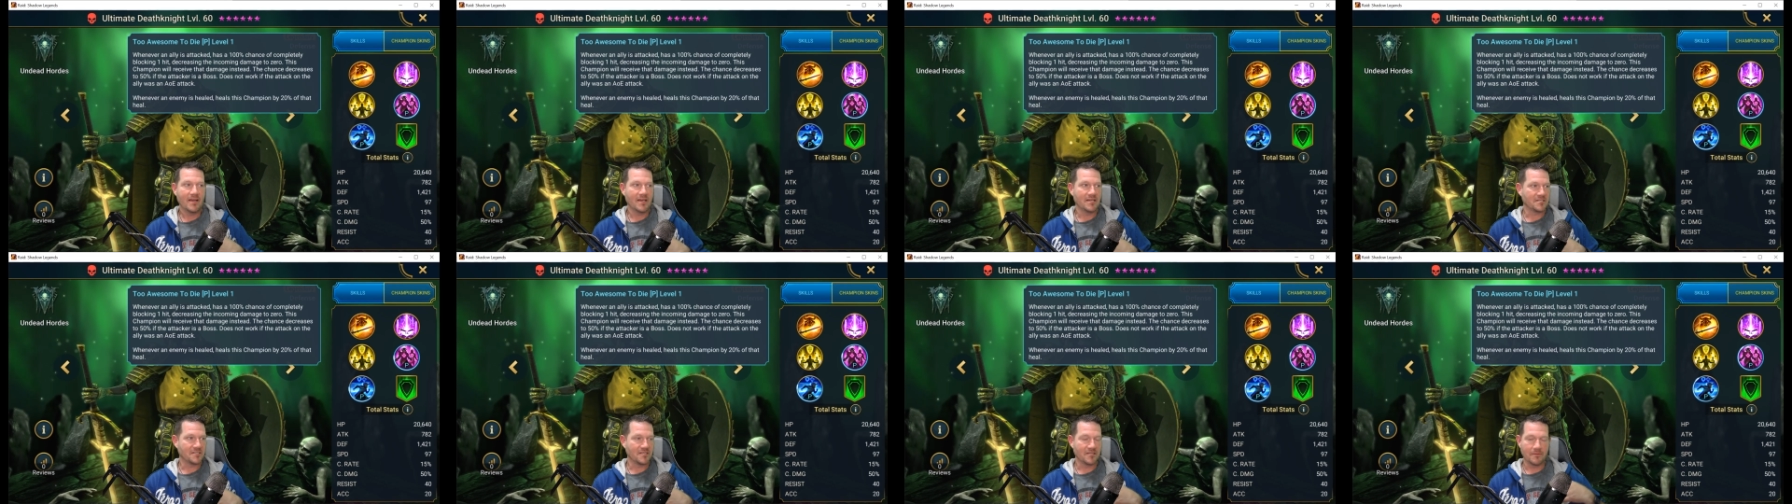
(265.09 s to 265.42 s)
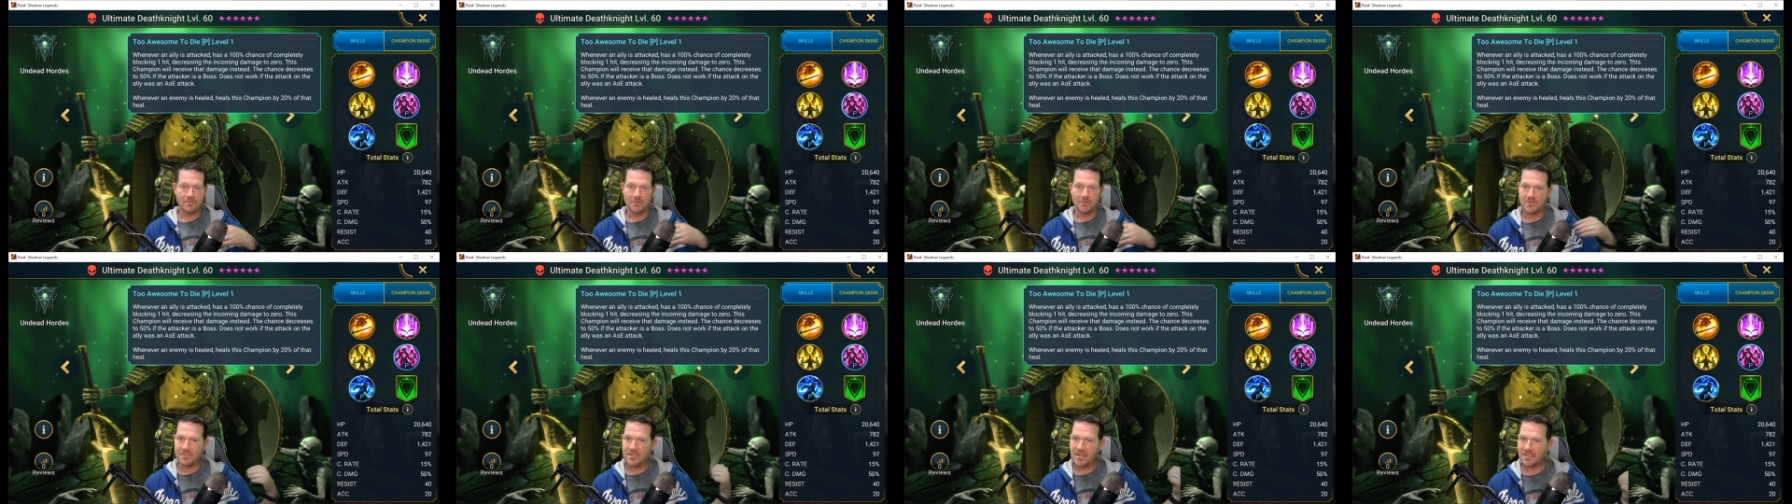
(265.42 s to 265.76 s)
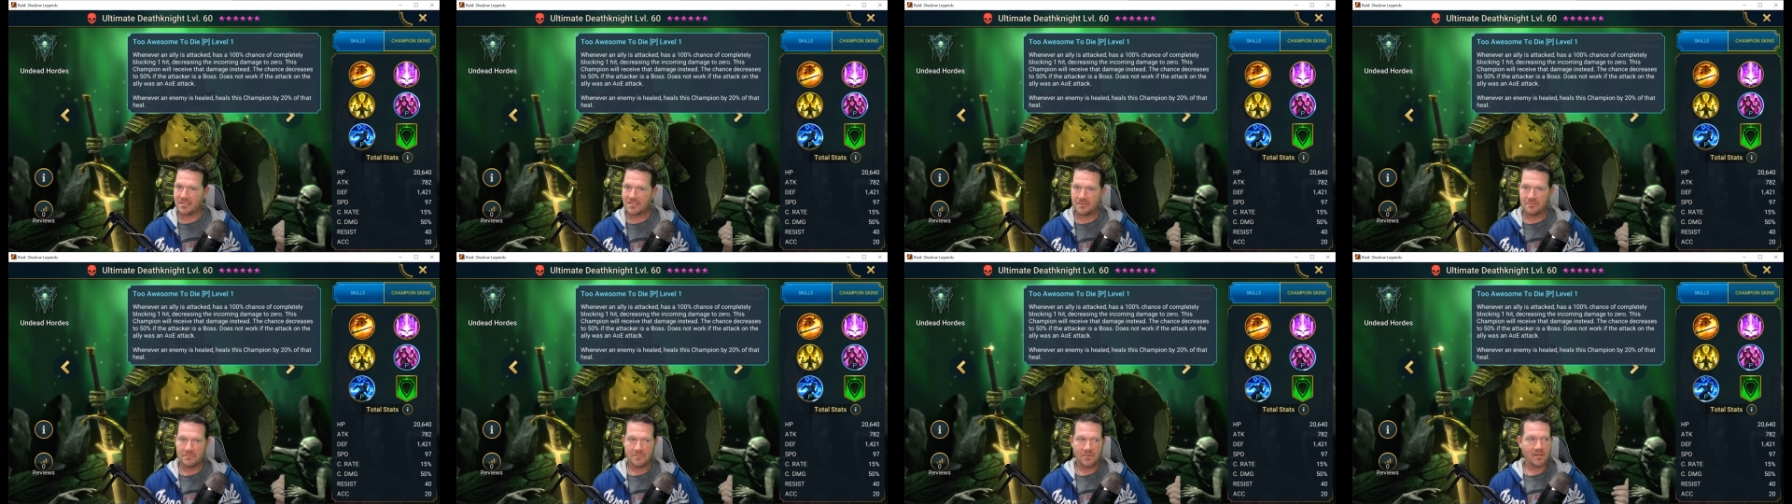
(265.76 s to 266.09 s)
he's going to
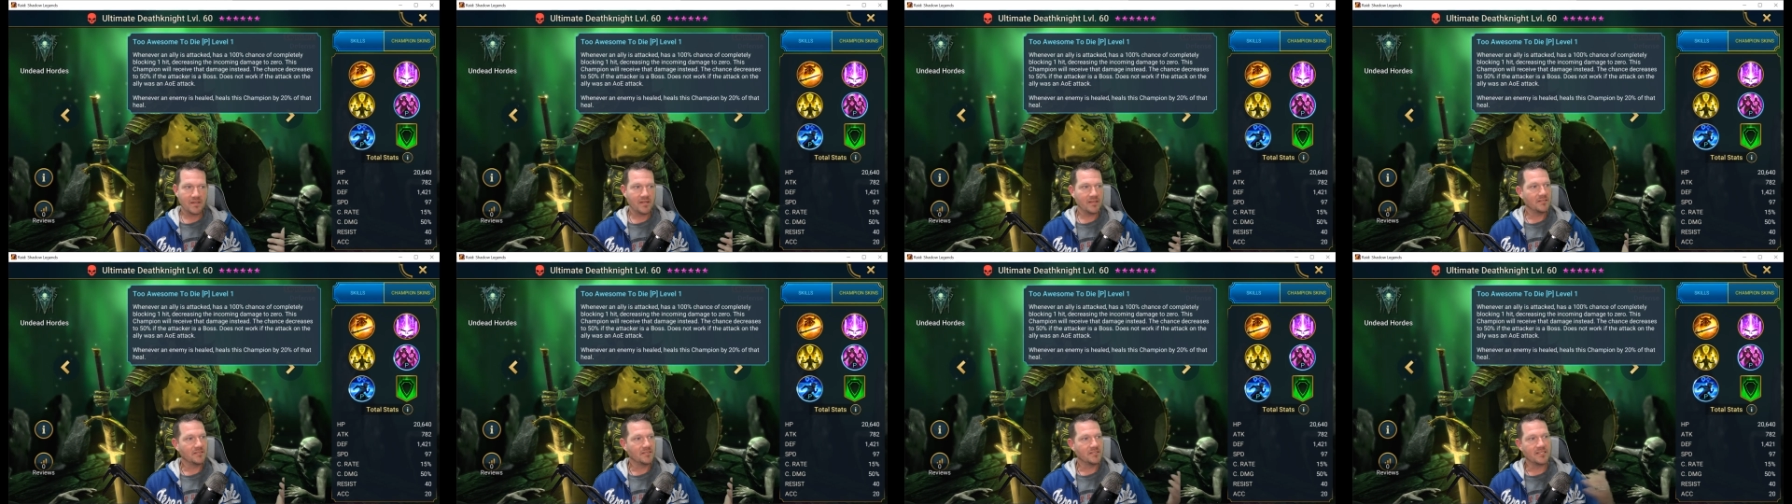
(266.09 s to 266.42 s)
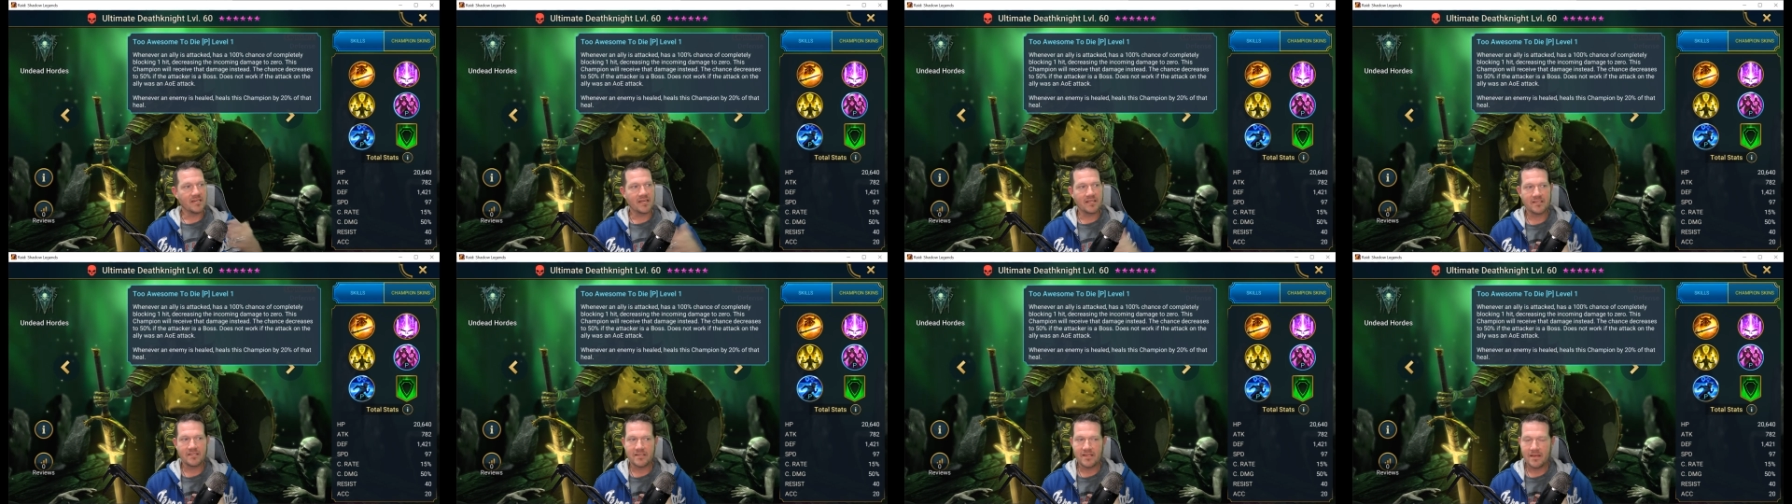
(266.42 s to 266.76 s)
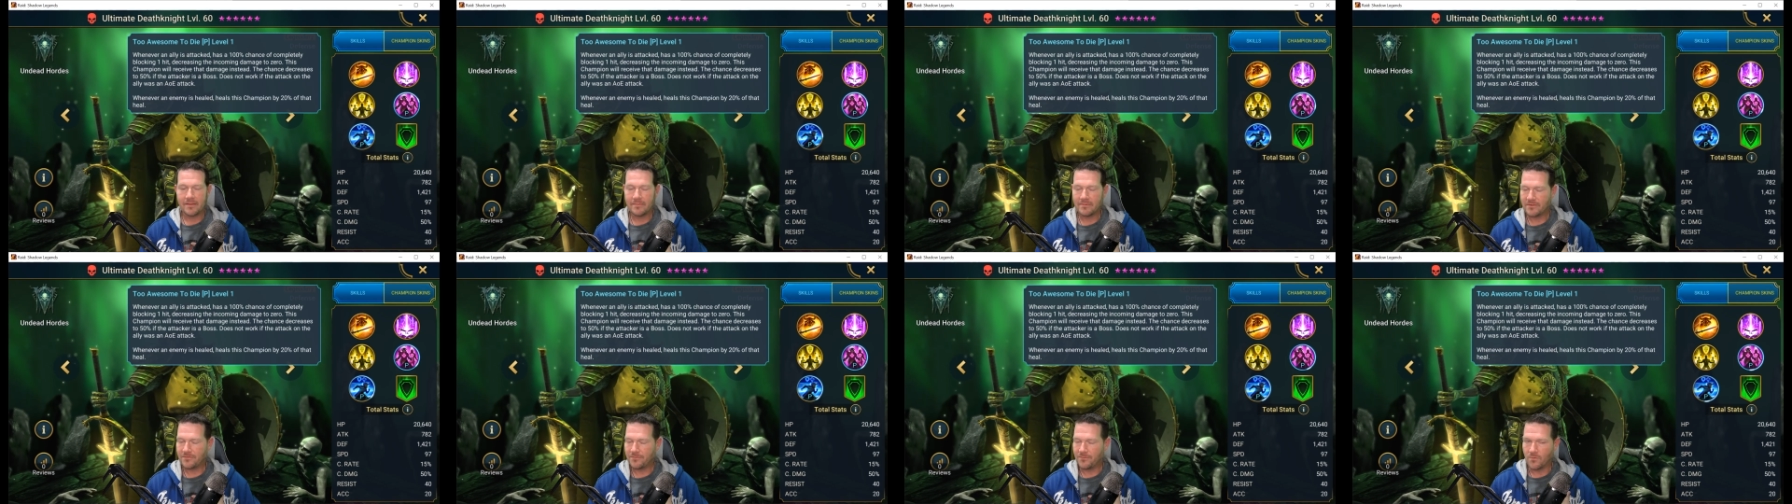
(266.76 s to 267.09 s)
protect somebody take the
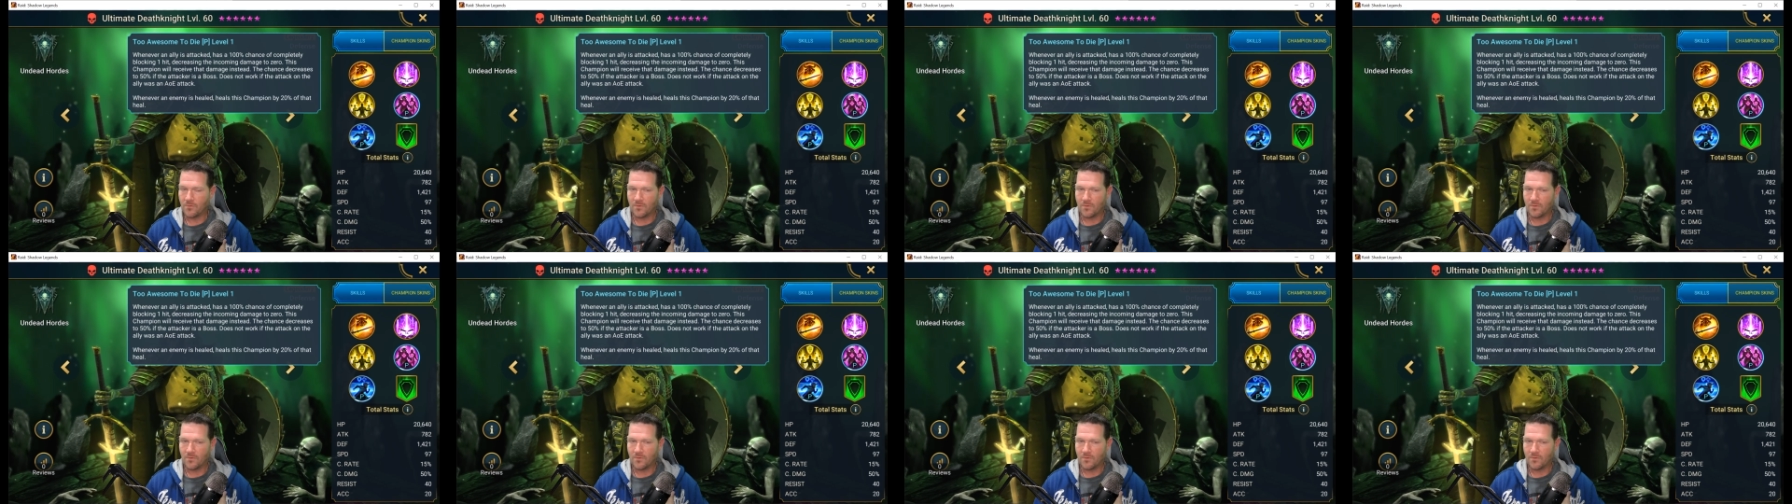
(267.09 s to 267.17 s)
damage